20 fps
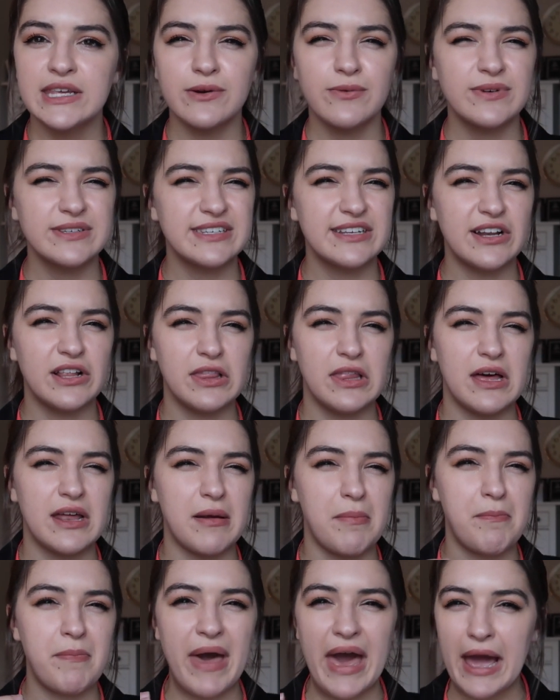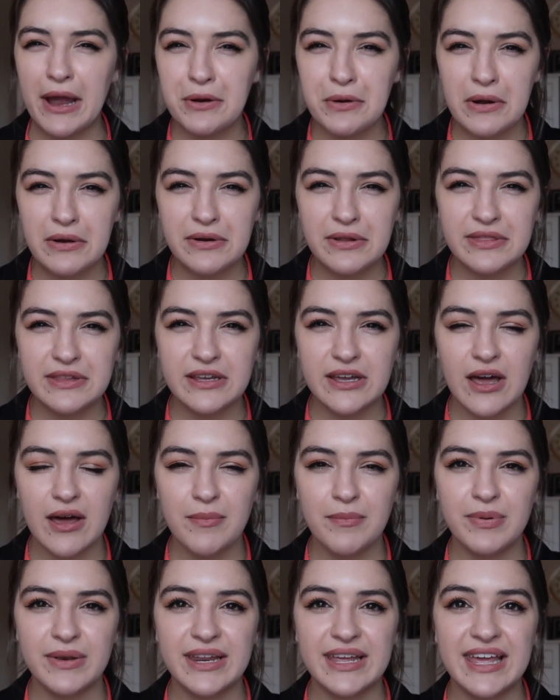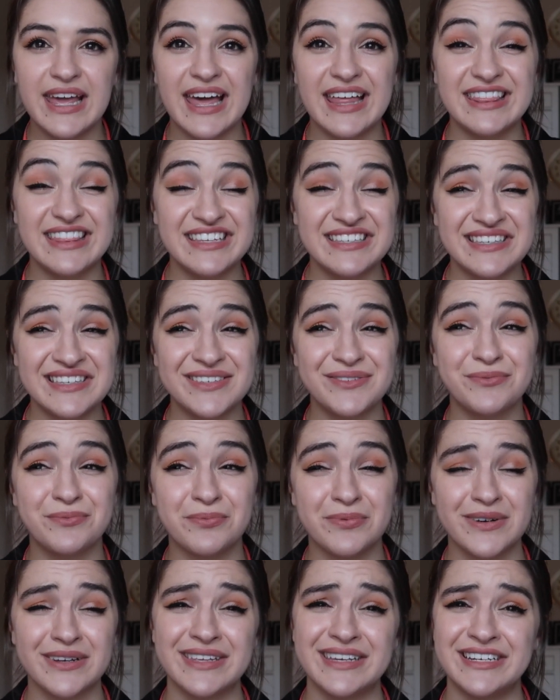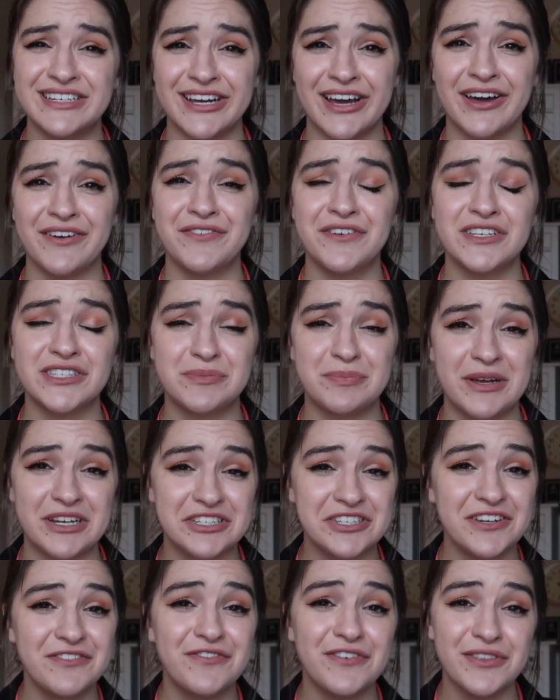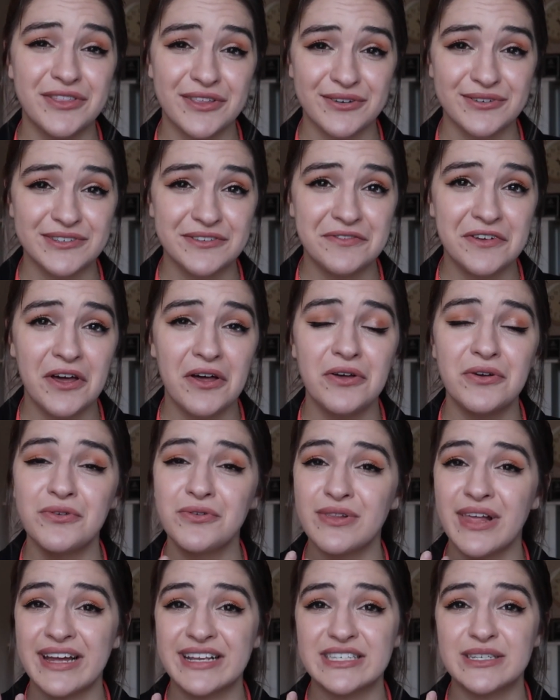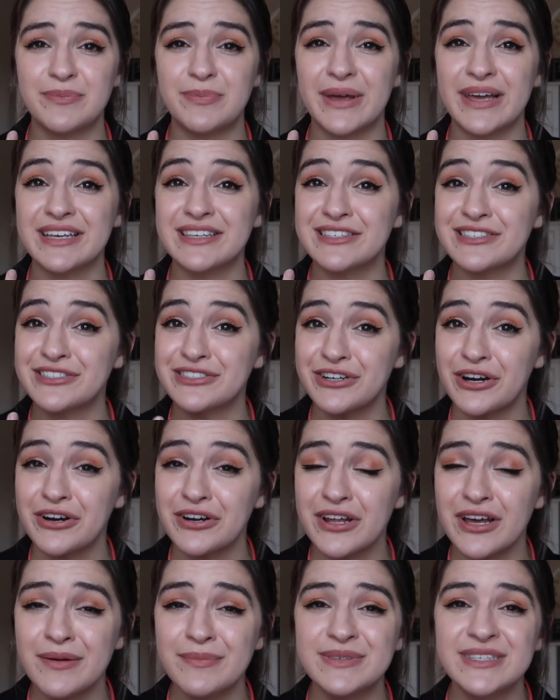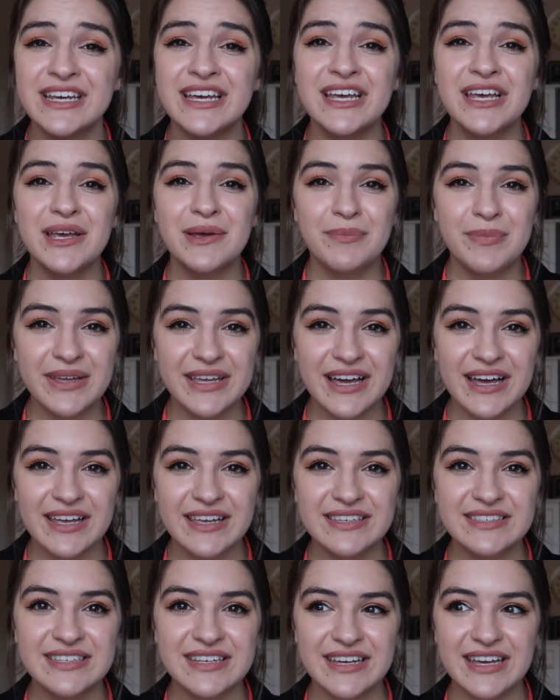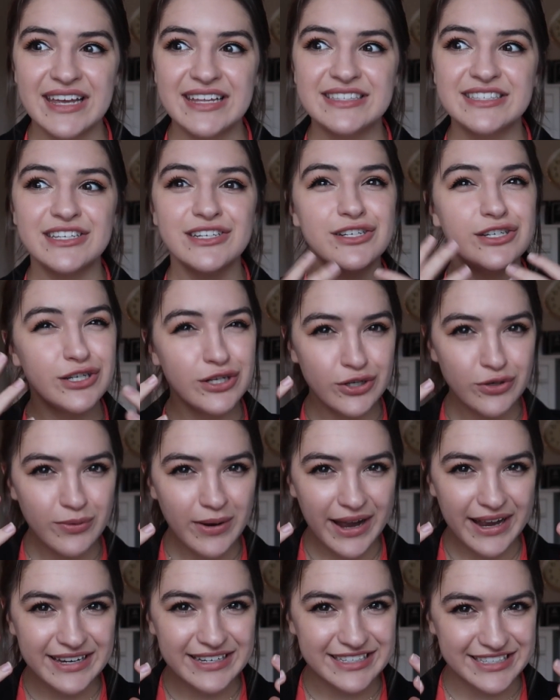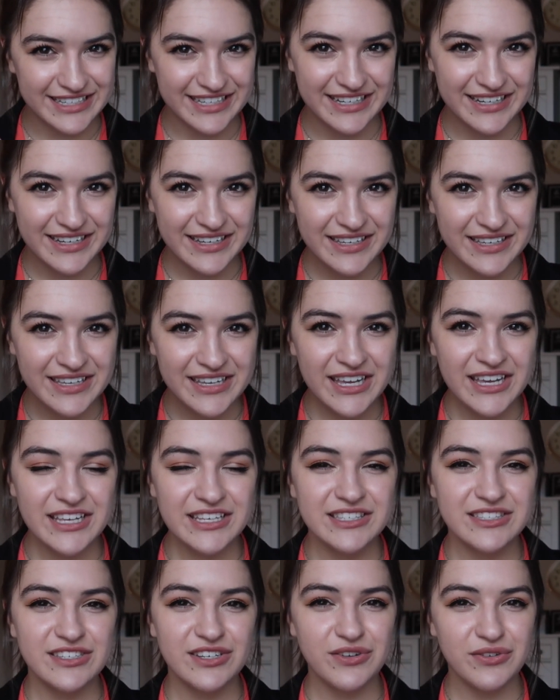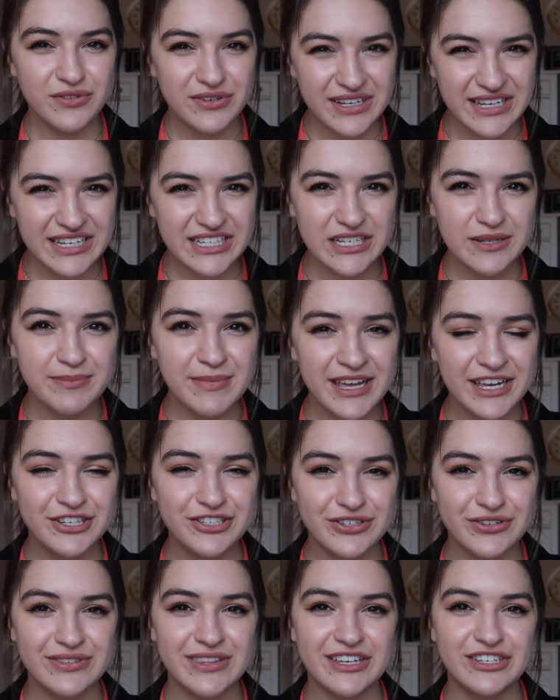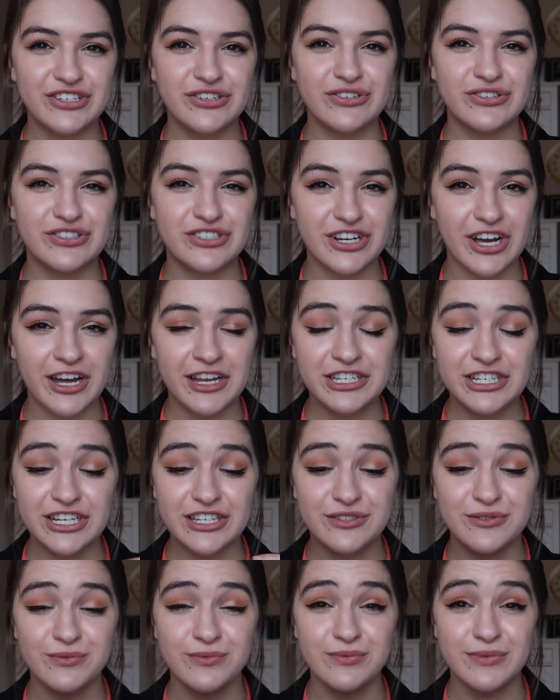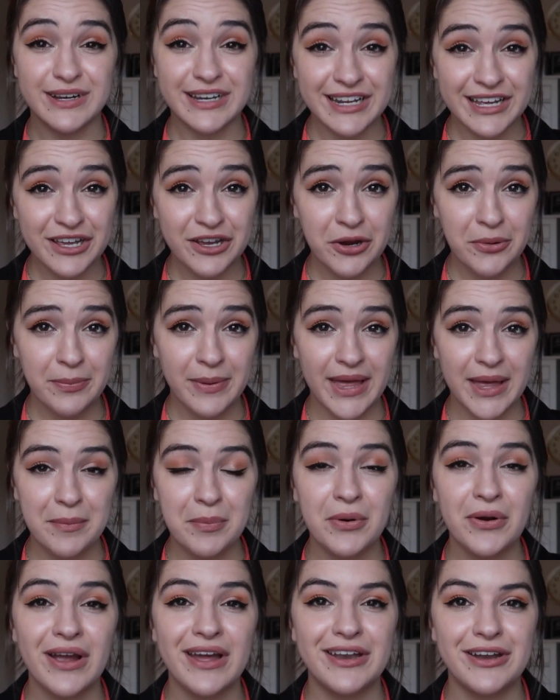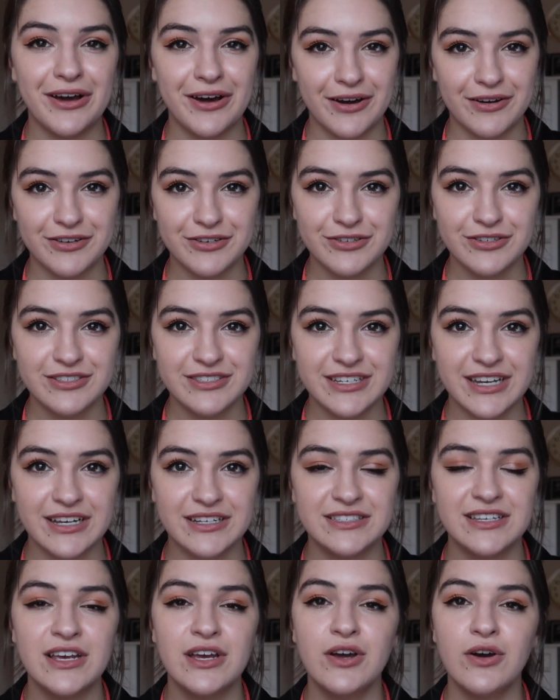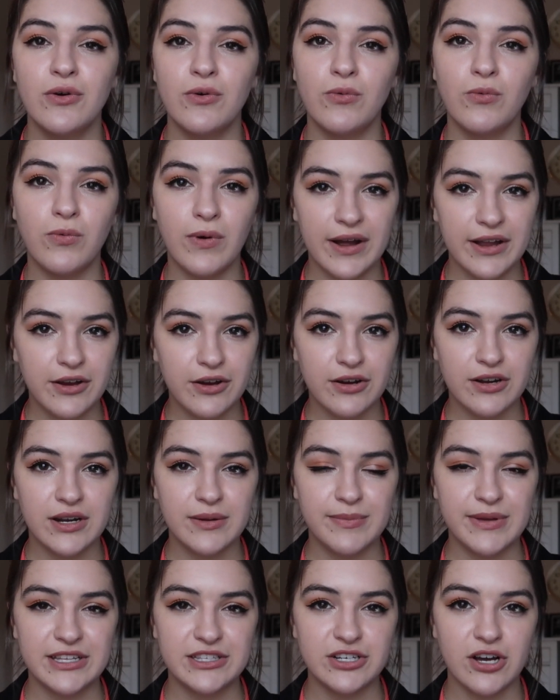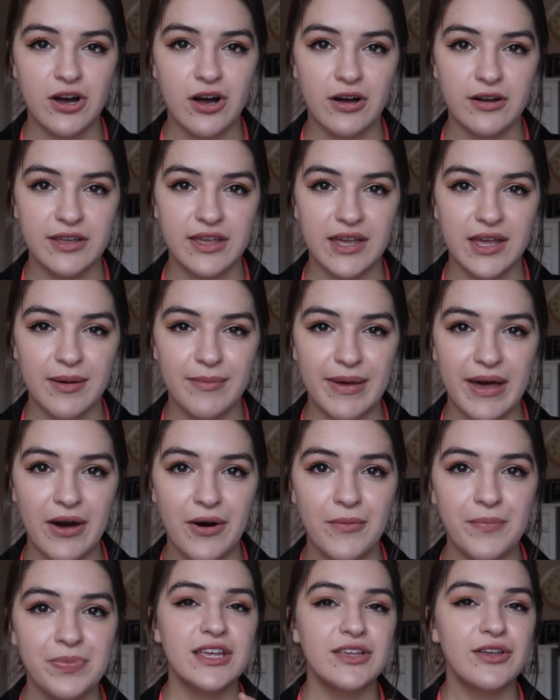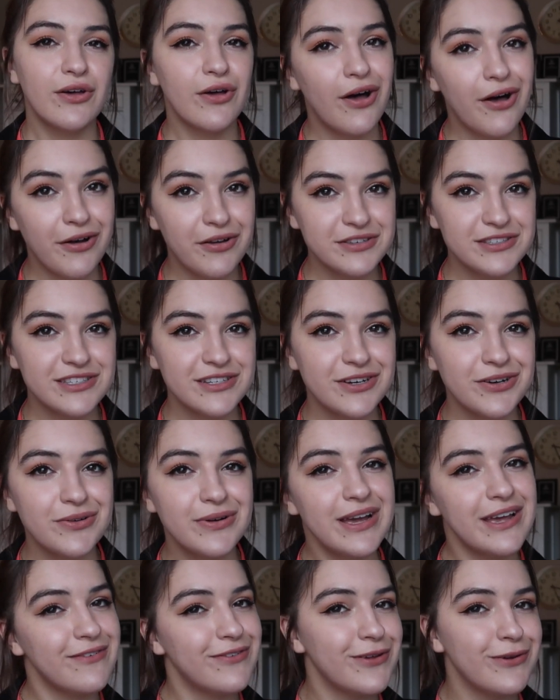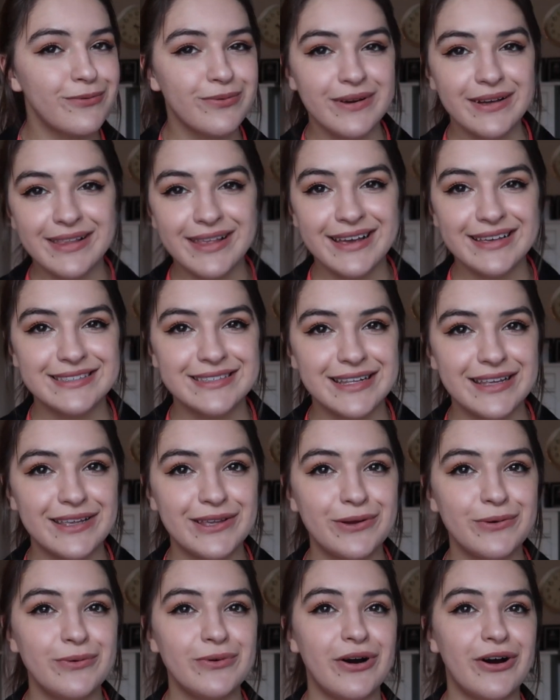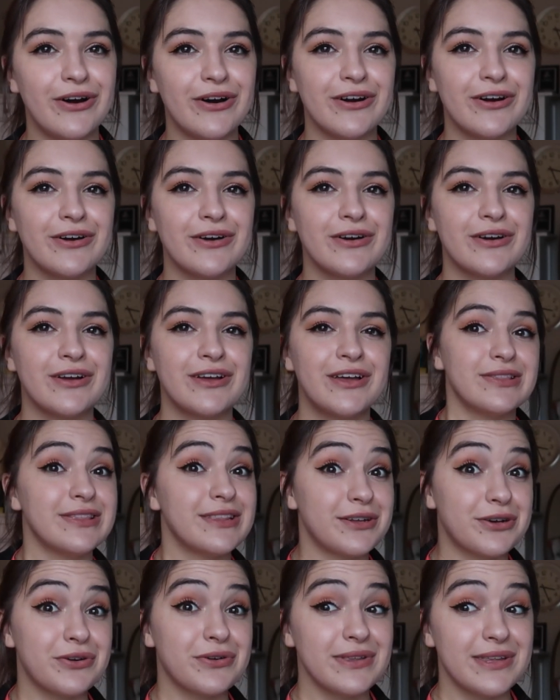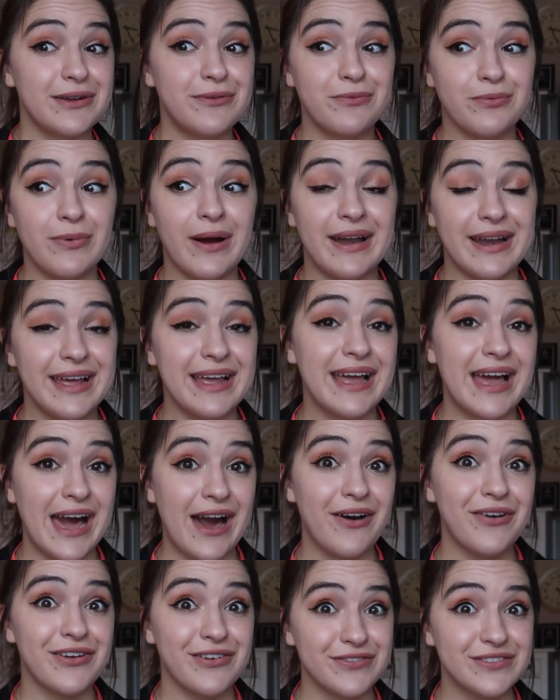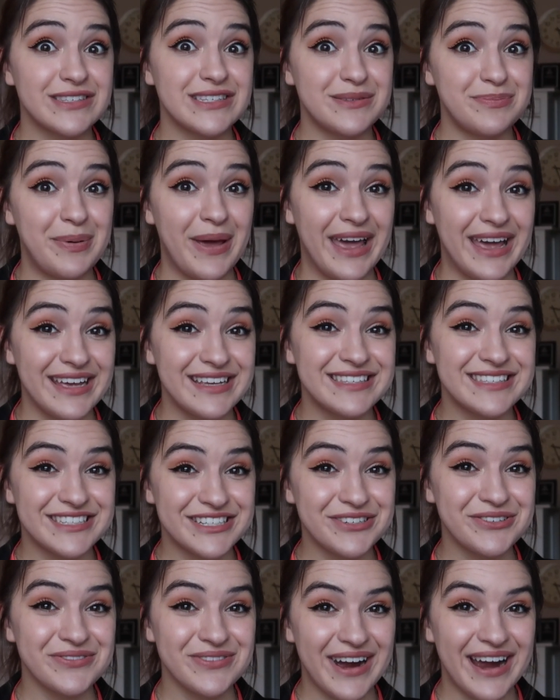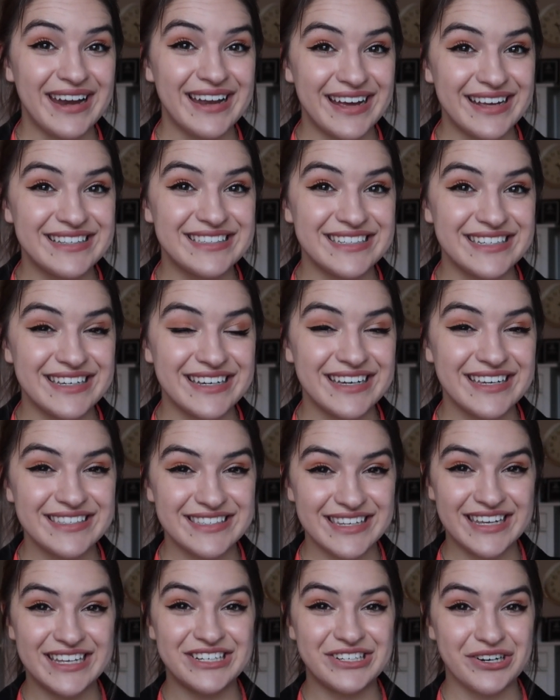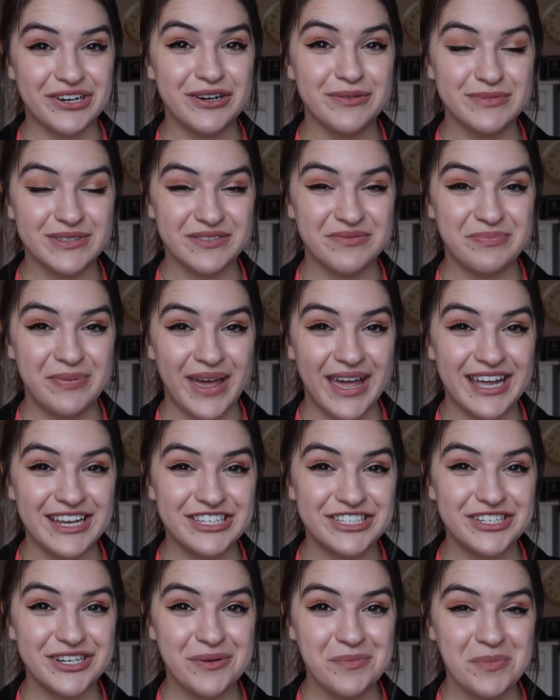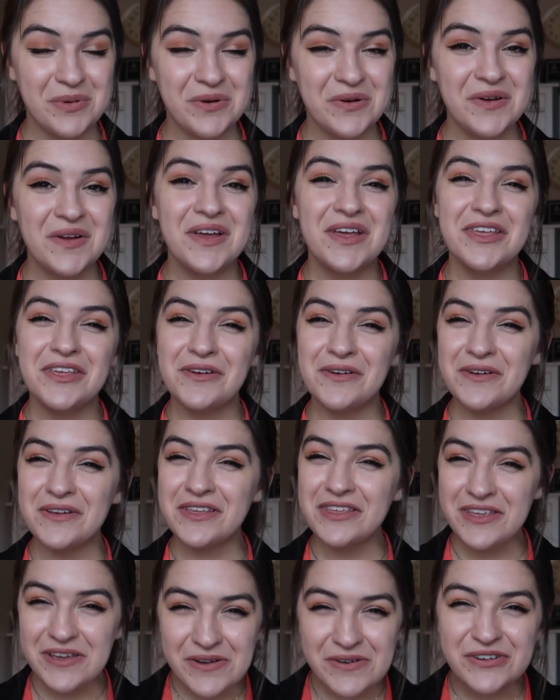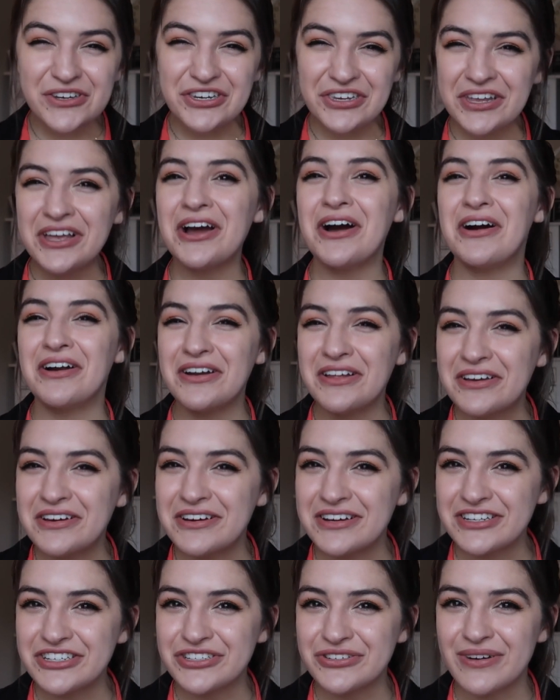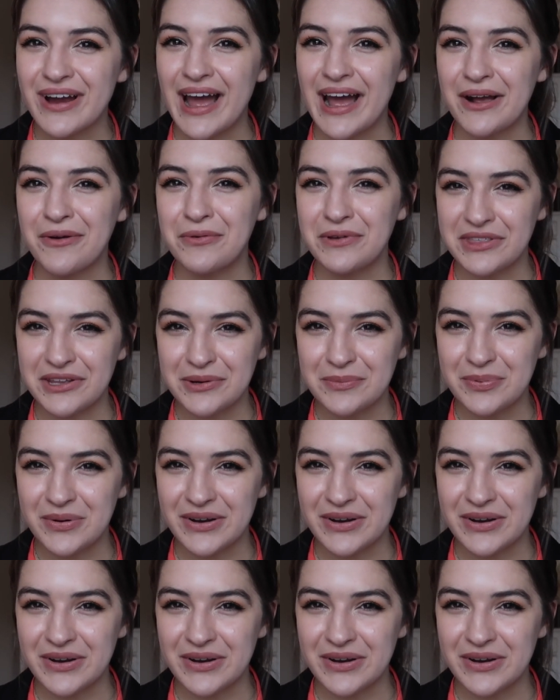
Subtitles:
There wasn't a lot of background on the company, and this is really tough, especially for those of y'all who like to pick startups, because it's a new idea, so you need to make sure that your judge is reading your paper and understands what you're going to be talking about. You'll also, if you realize that you are literally running out of space to write ideas in terms of page number, you're usually on a good track with your